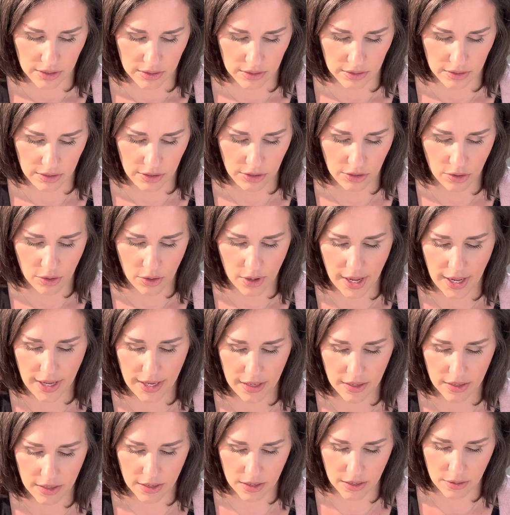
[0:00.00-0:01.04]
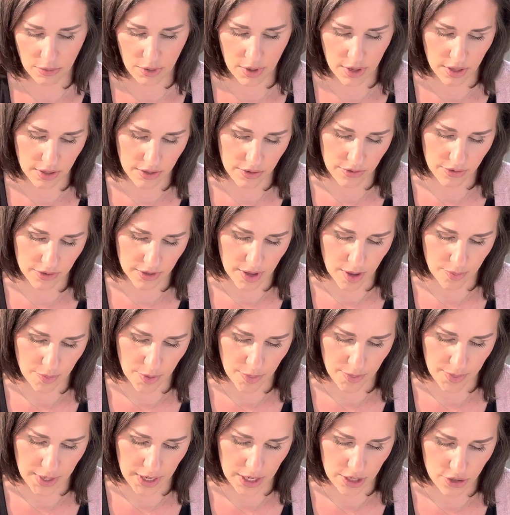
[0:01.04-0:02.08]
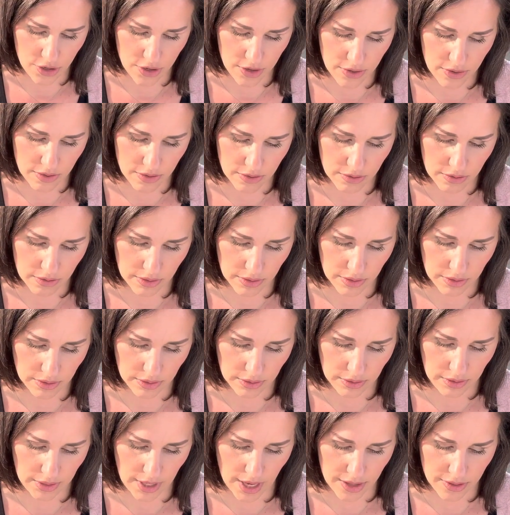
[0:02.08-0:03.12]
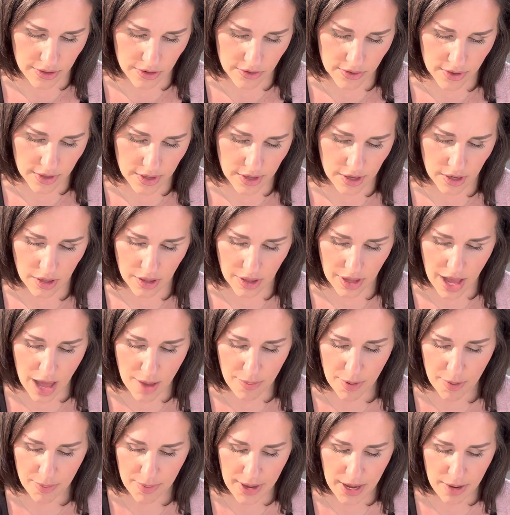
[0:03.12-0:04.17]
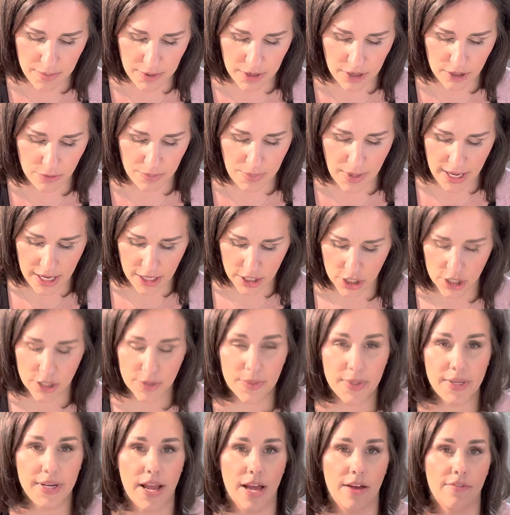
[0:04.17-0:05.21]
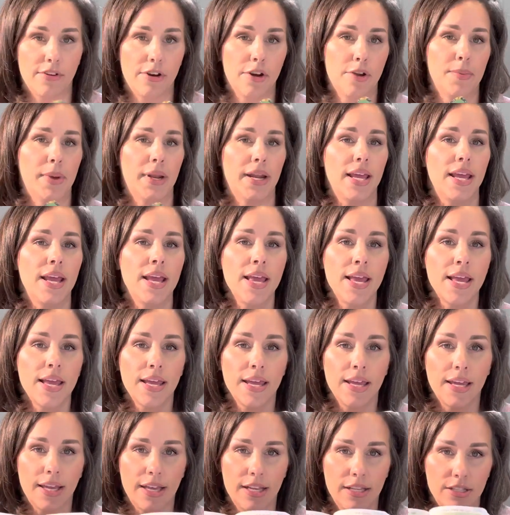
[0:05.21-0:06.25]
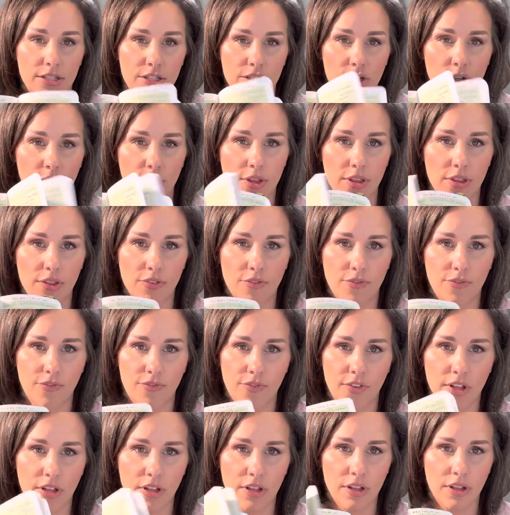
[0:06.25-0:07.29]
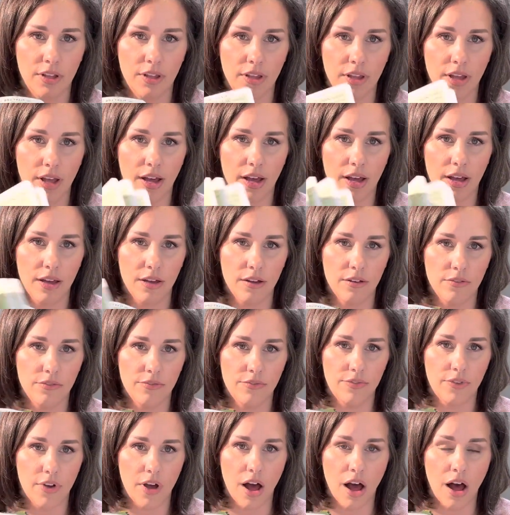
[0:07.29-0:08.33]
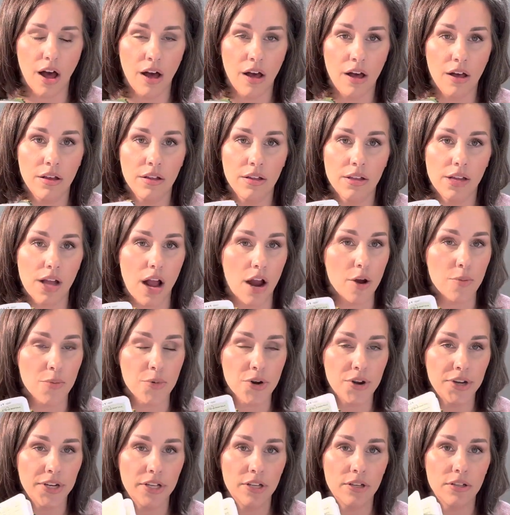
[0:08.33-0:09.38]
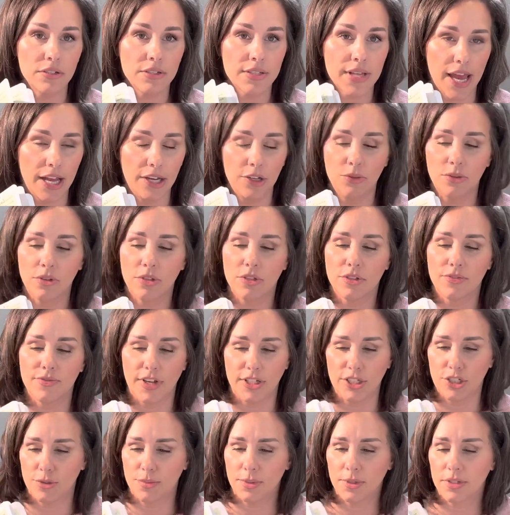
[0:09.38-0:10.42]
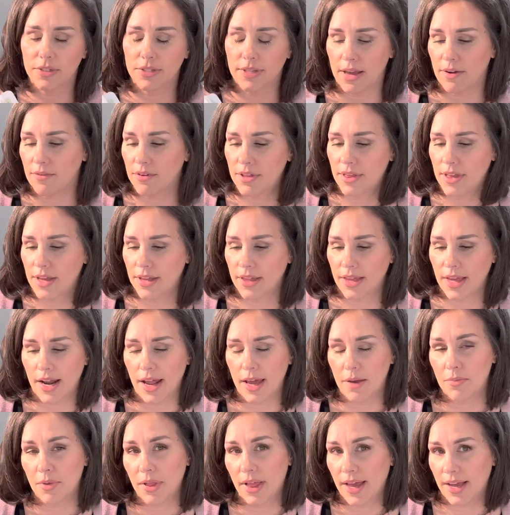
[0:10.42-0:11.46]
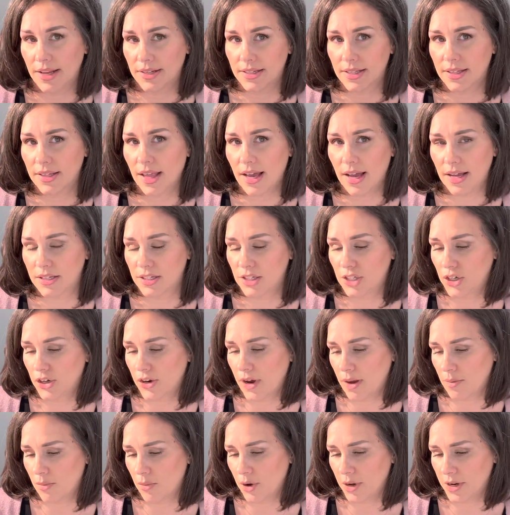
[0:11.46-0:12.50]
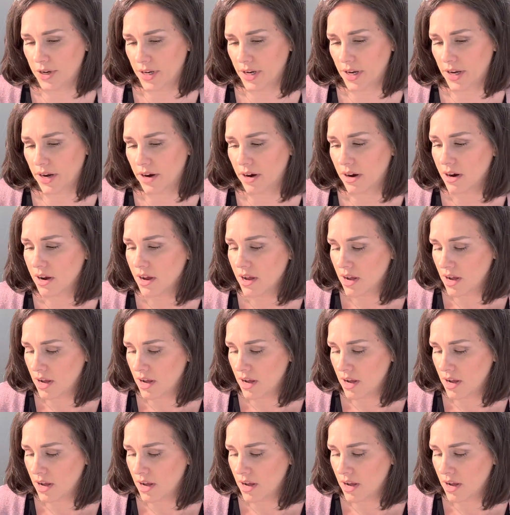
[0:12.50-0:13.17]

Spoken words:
You know, there's a couple pages. Yeah, there's a couple pages, but not very many. And so it's full of all our perennials, annuals, vegetables, everything that I planted last year I put in here.